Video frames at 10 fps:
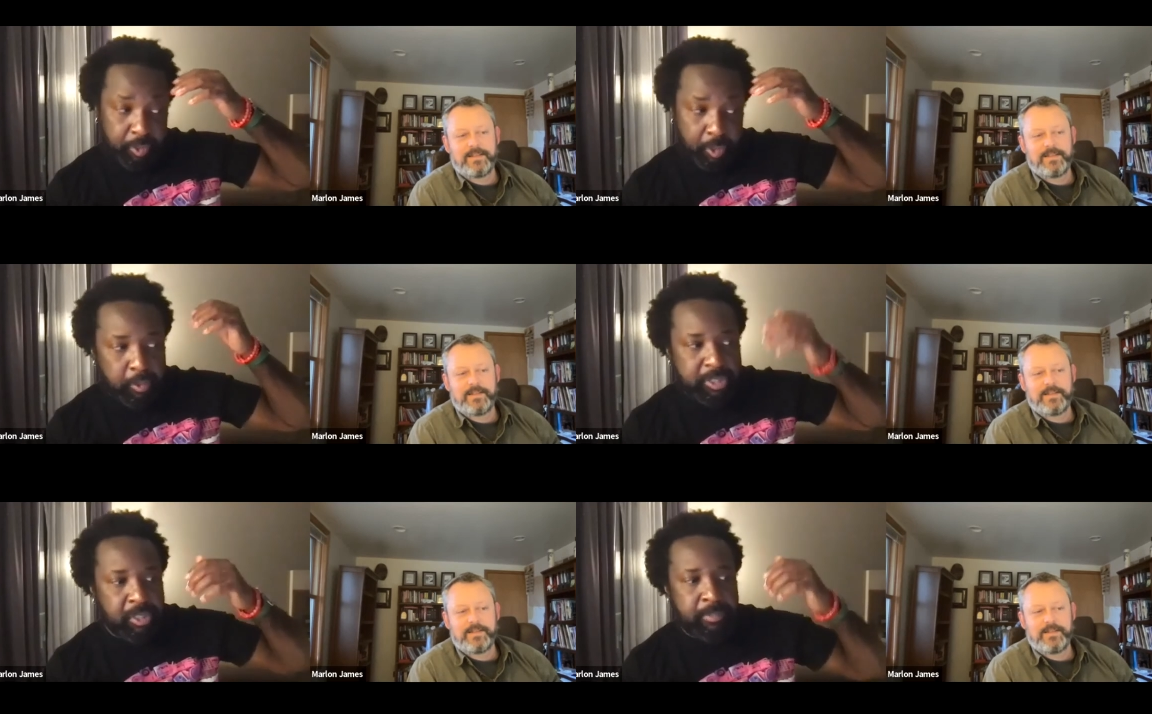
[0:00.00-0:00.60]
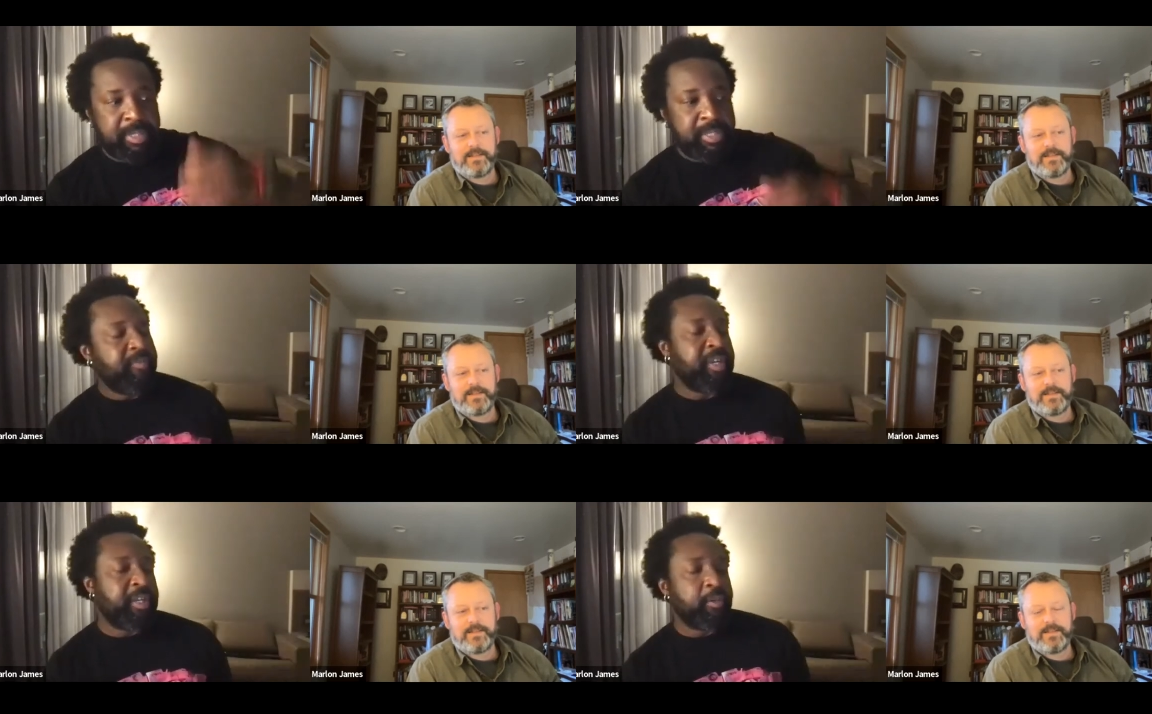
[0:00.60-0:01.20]
Speaker 1: totally
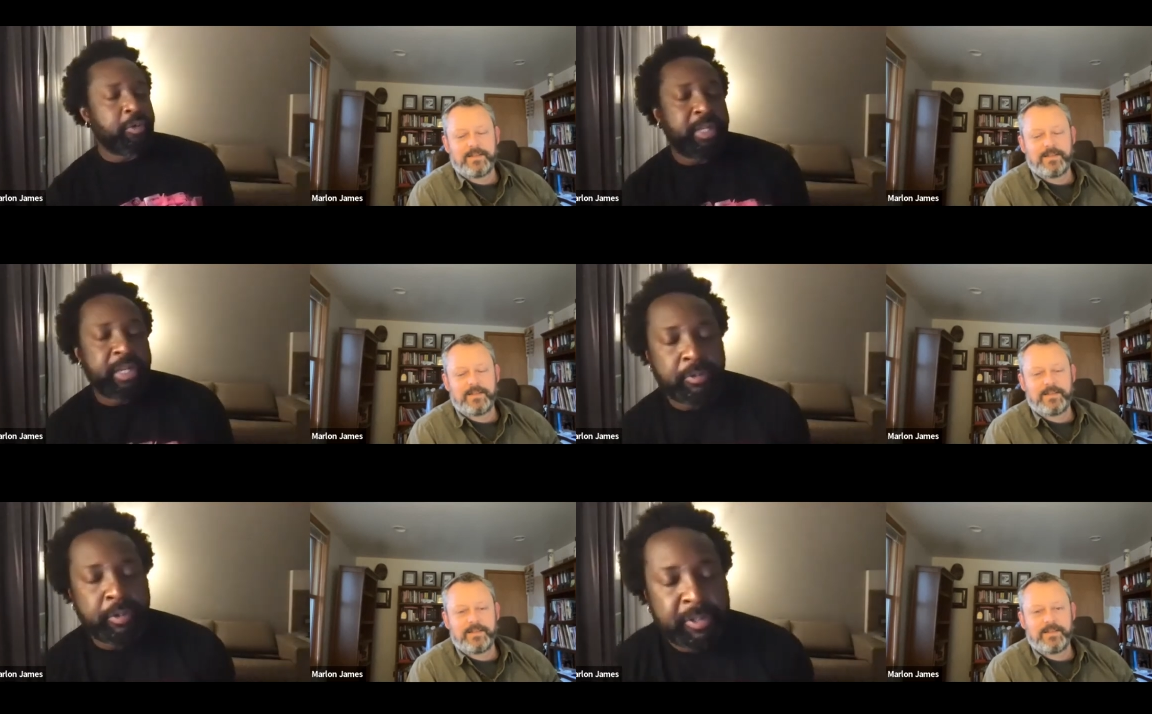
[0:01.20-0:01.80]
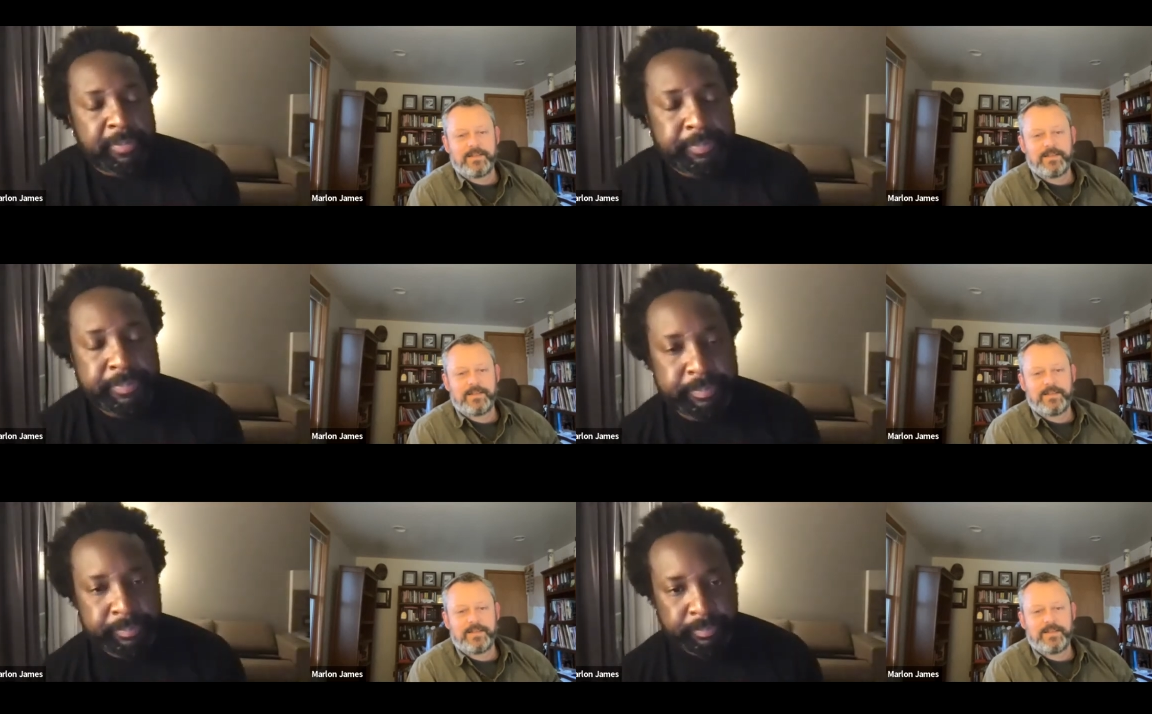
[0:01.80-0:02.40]
believing in the world that I wrote.
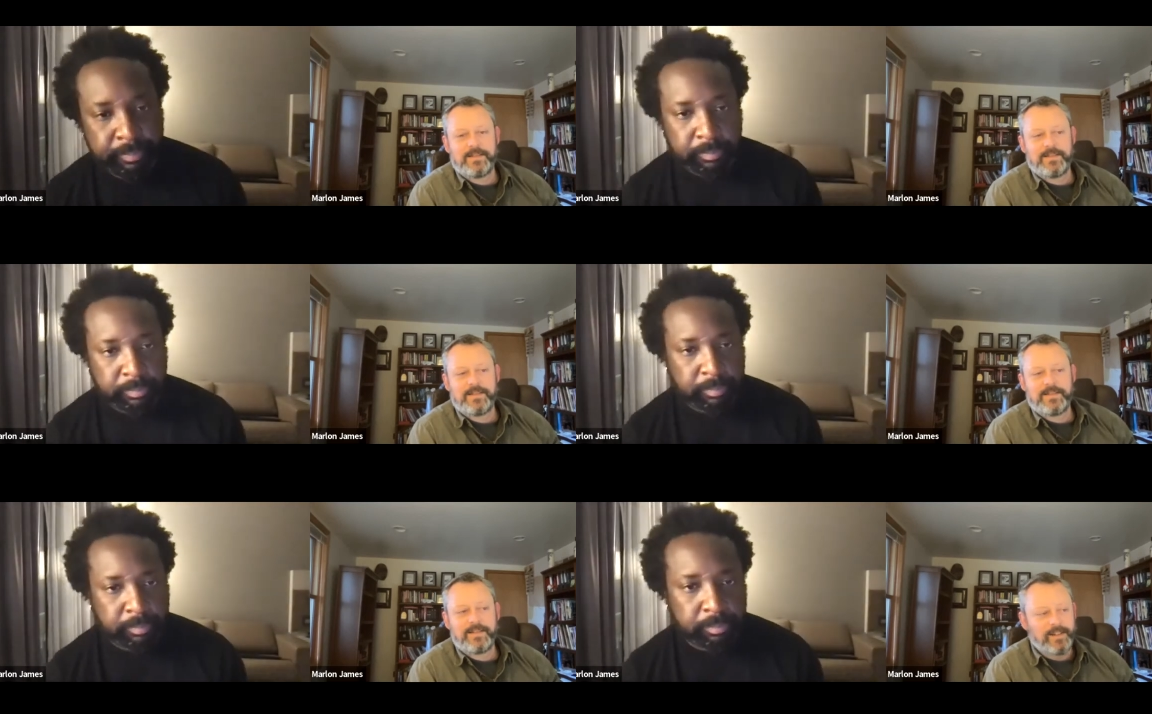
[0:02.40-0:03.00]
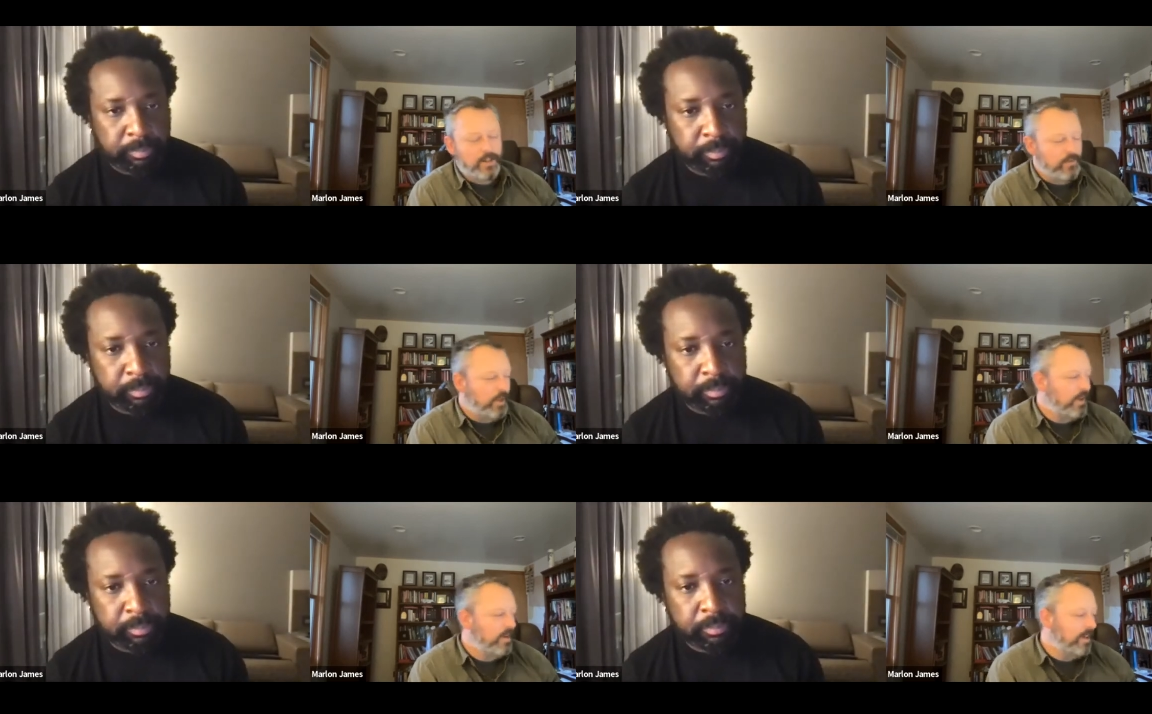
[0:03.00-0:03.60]
Speaker 2: I love
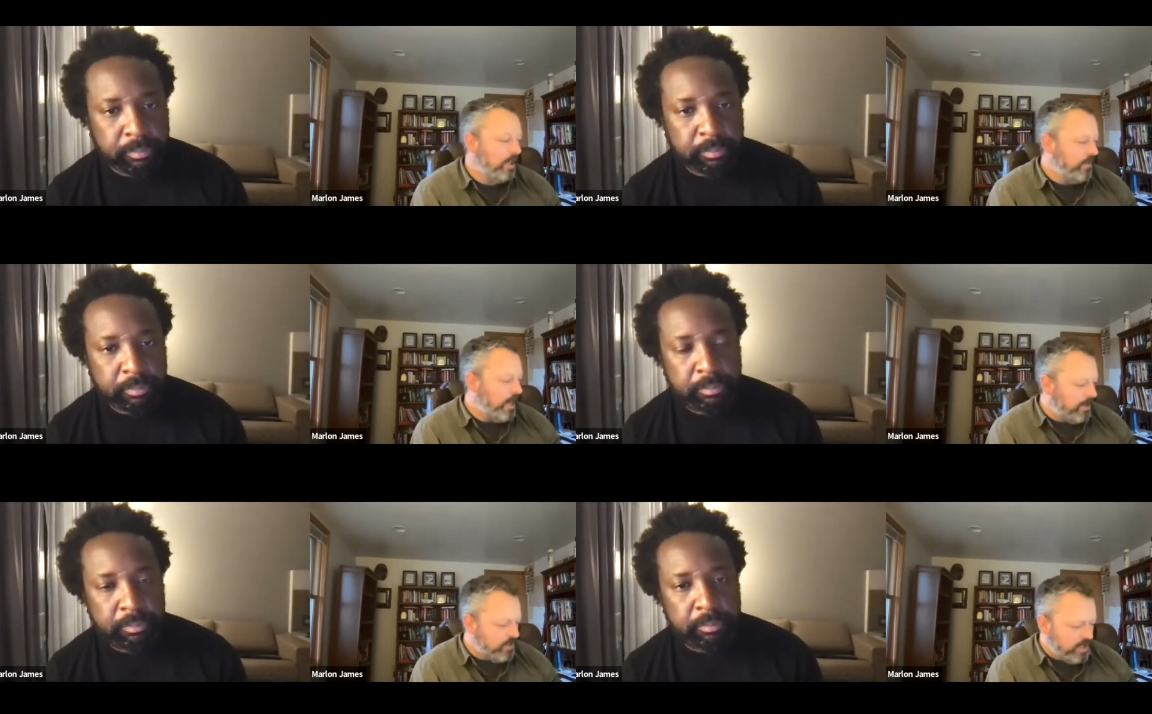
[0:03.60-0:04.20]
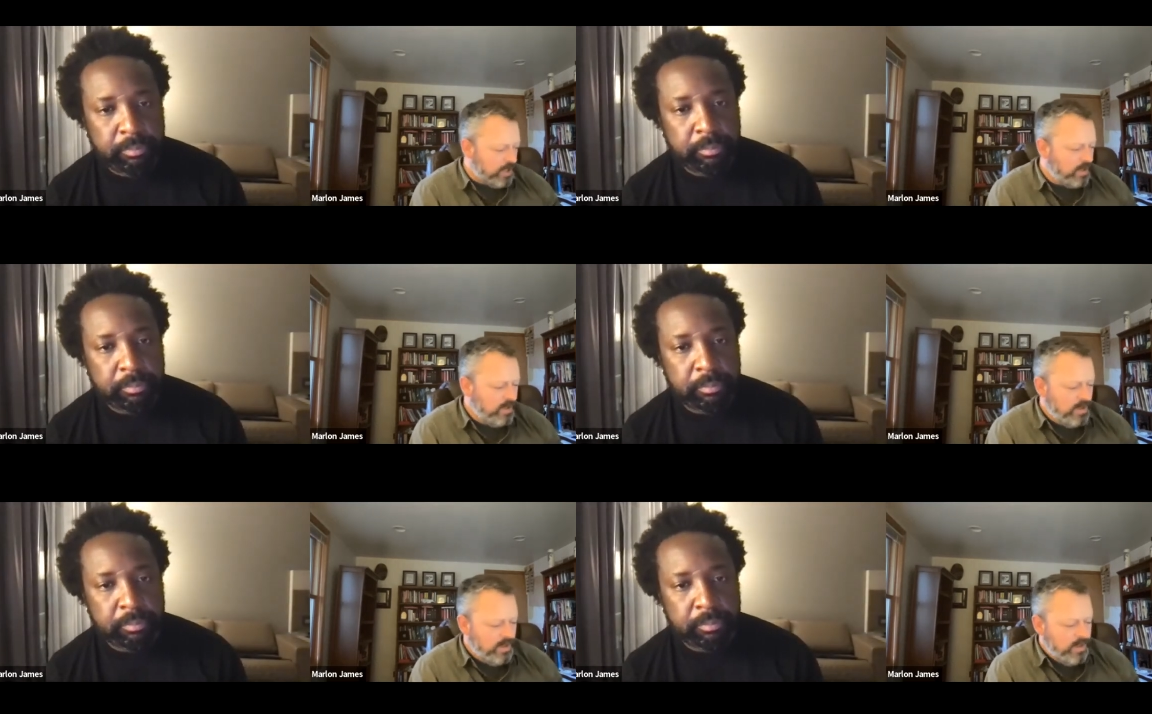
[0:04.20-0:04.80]
that. I love that because it
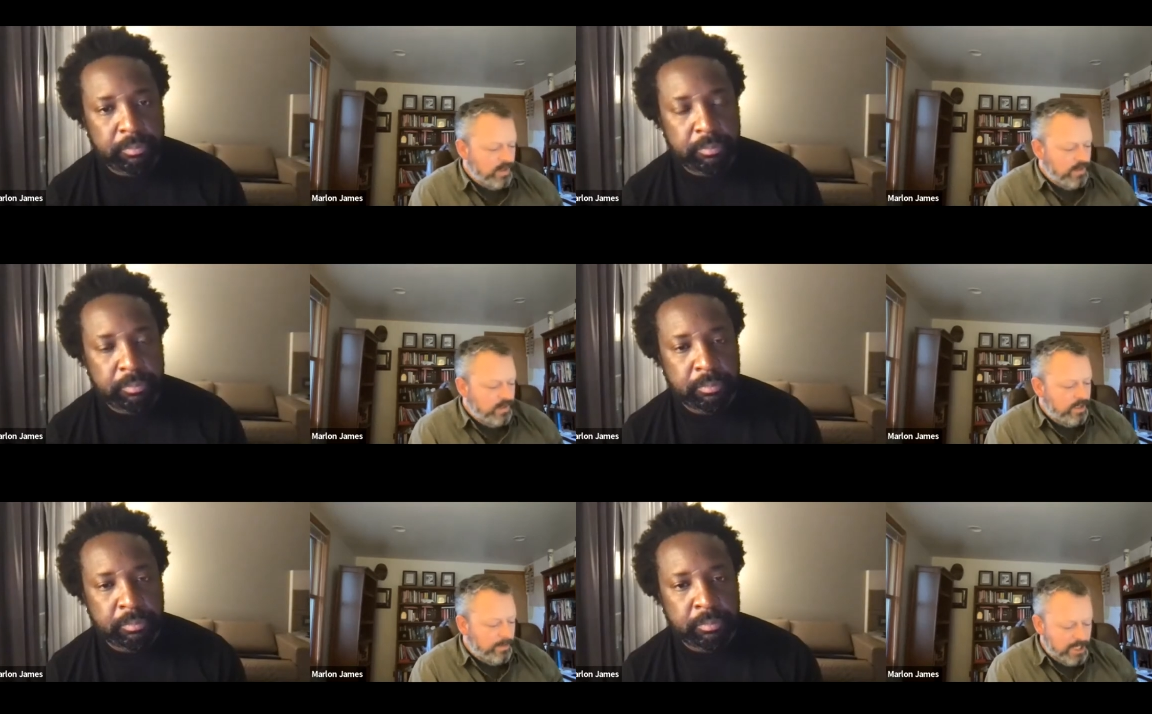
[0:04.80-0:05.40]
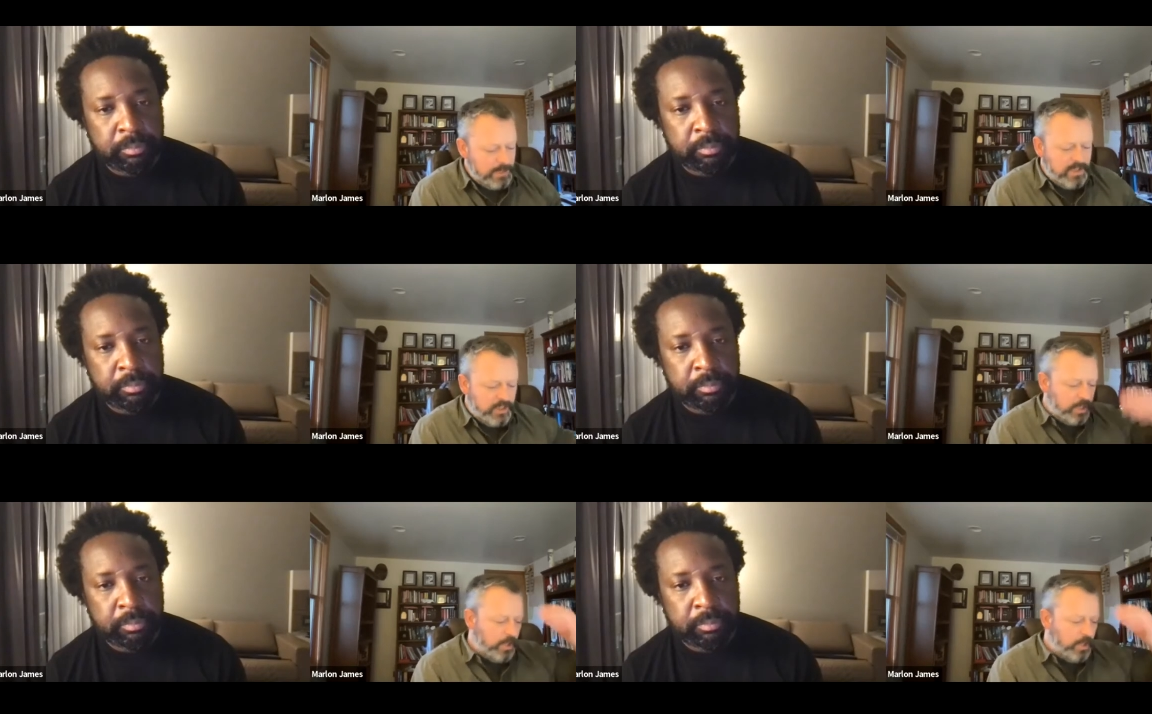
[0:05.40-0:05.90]
it makes me think